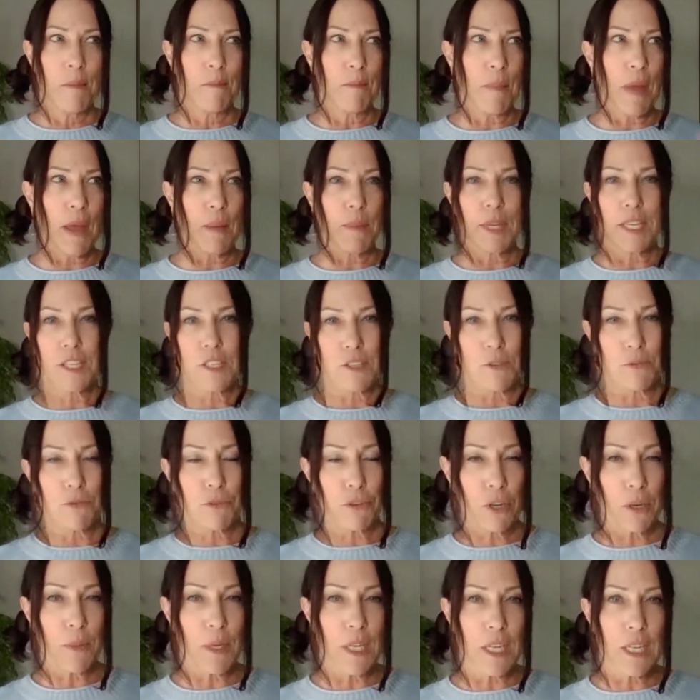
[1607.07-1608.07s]
Maybe it's a
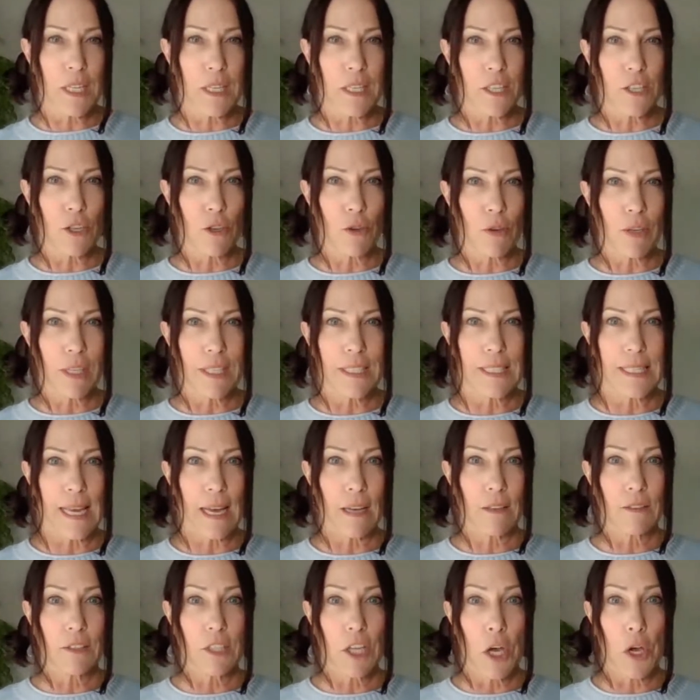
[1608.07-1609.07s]
freebie that you can
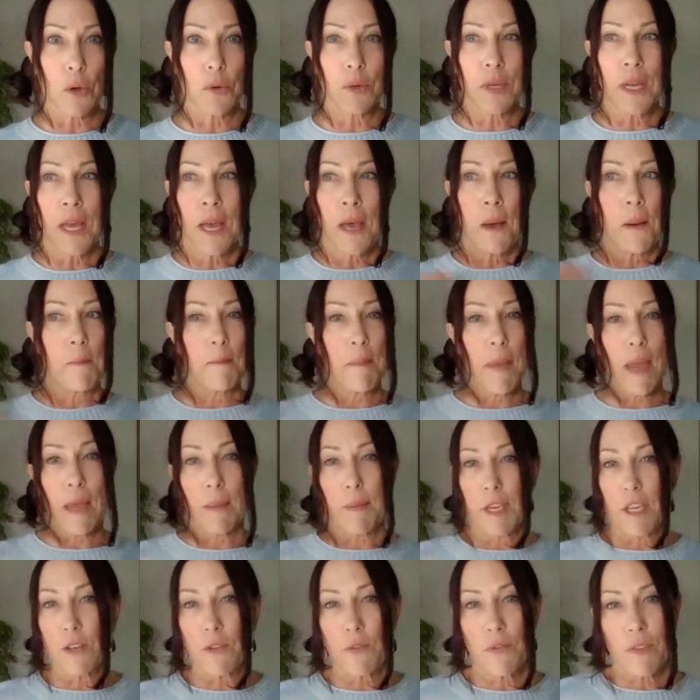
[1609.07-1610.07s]
download.
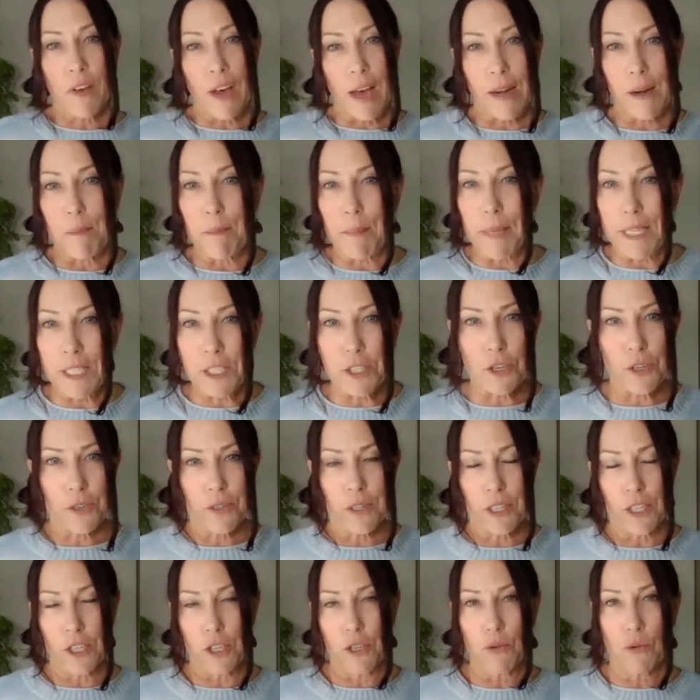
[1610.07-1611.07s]
Maybe you've got a mentor
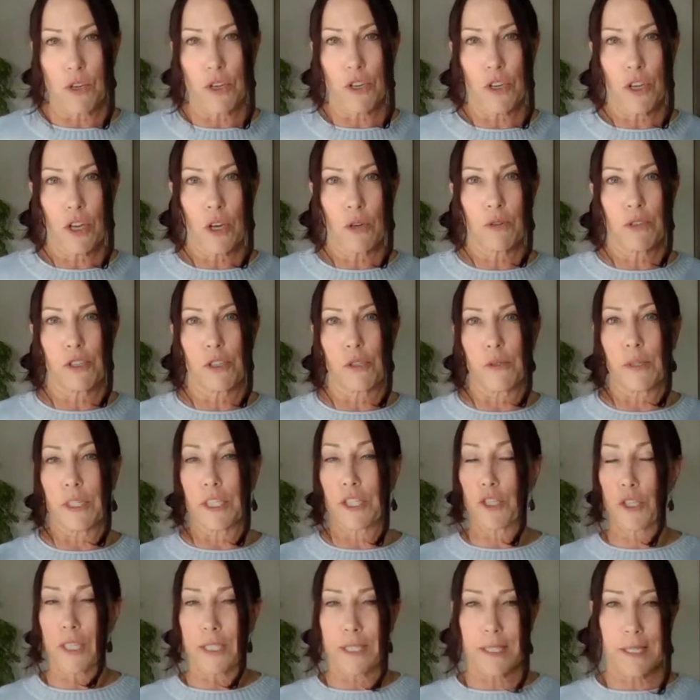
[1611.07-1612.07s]
that you can go to, a
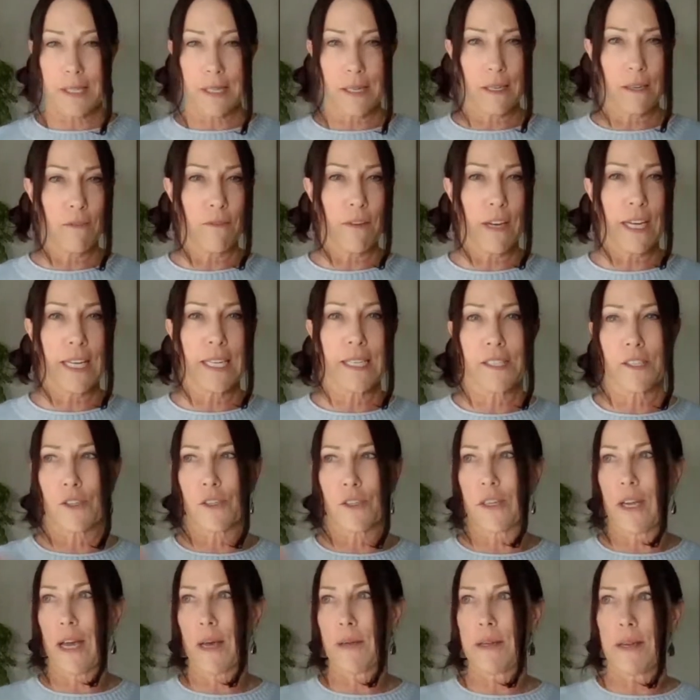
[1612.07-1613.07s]
trusted
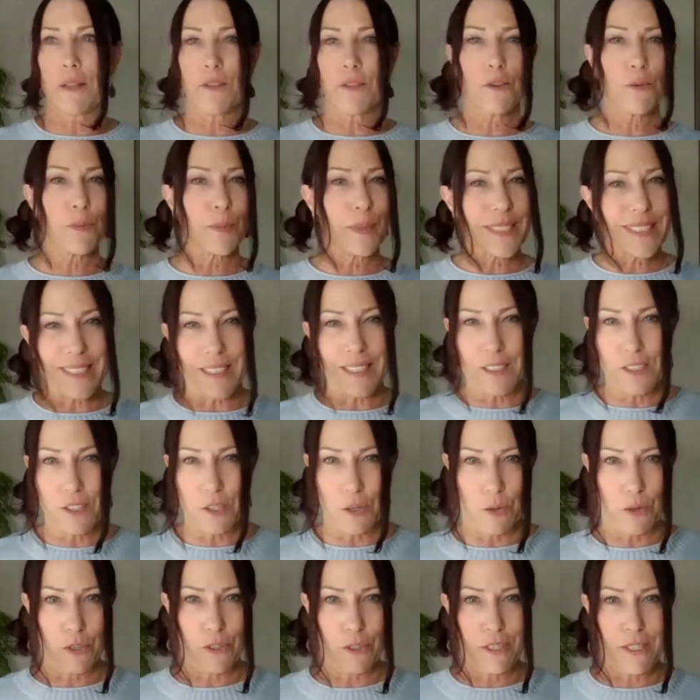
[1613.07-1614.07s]
advisor, another business
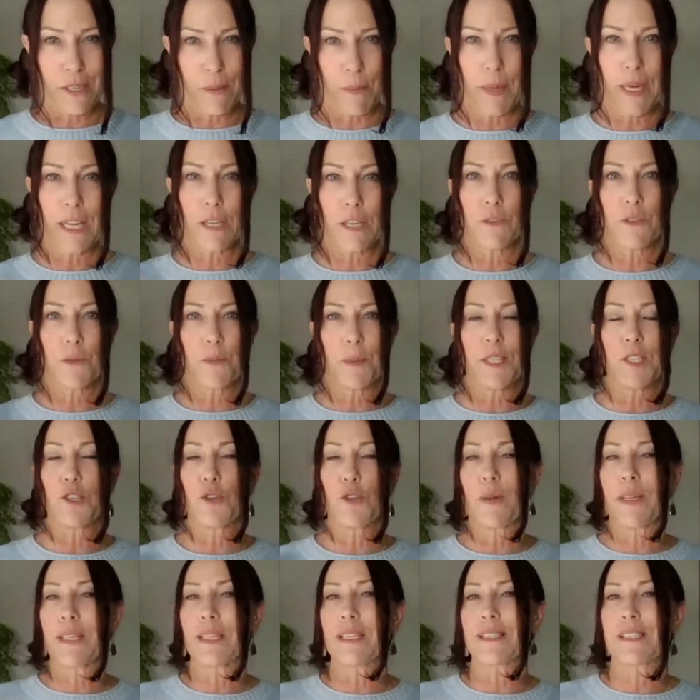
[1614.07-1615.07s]
owner, somebody who's been
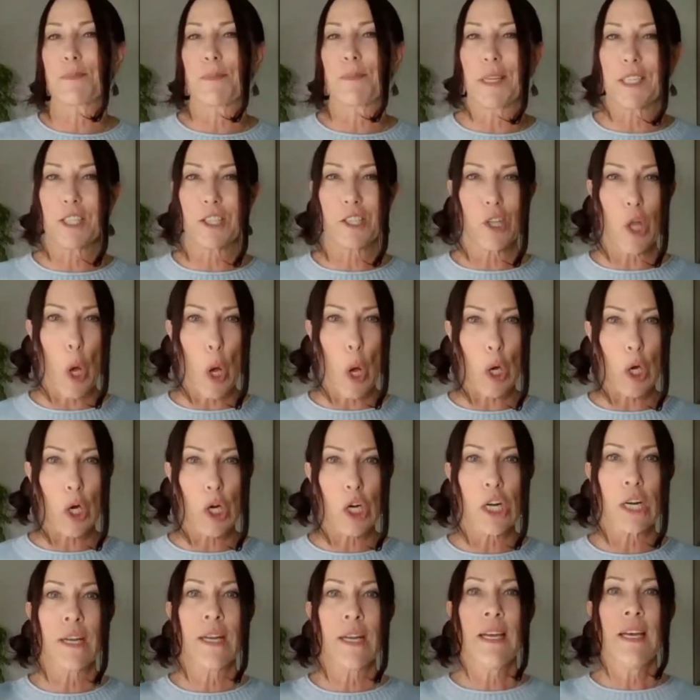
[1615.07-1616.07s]
doing this much
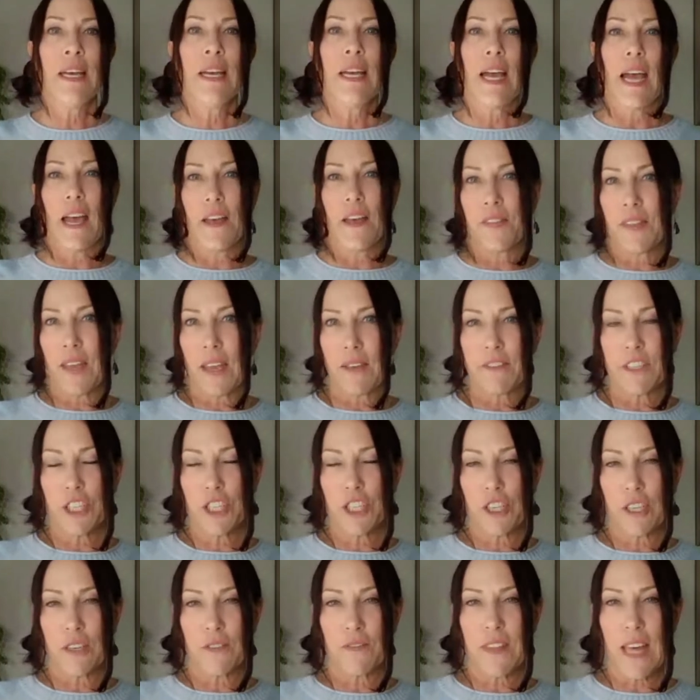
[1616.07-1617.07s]
longer and they've
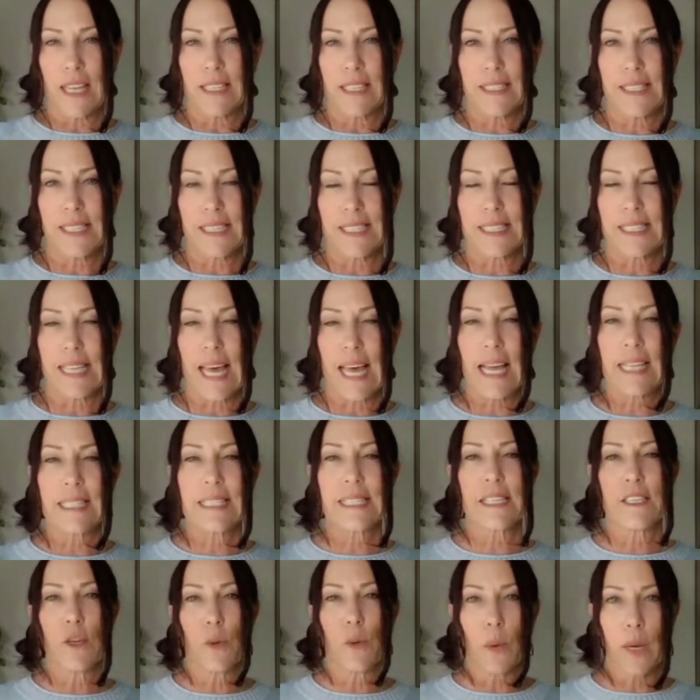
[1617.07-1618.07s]
achieved that
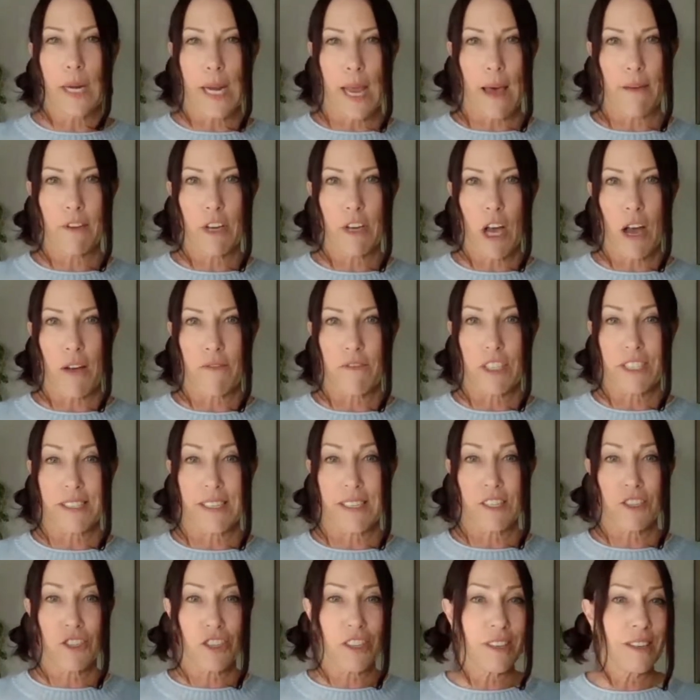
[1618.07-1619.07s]
success, and you want to have a
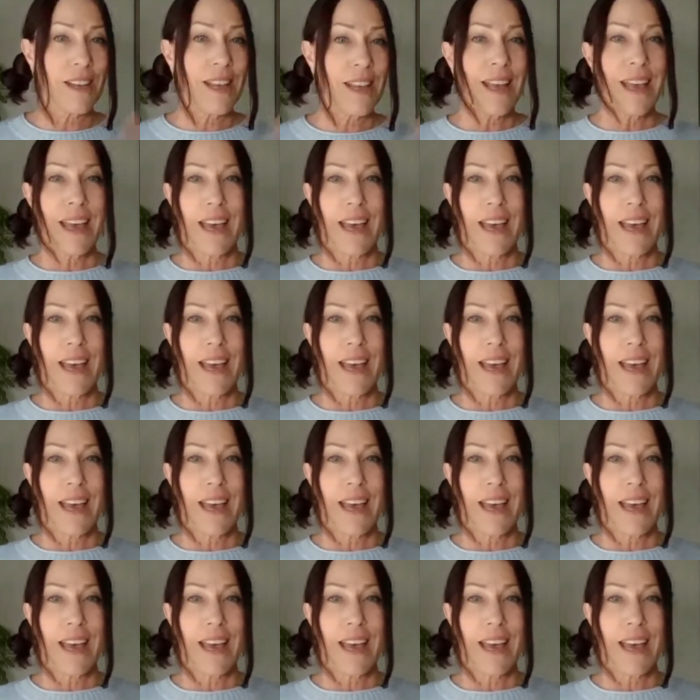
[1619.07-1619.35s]
conversation.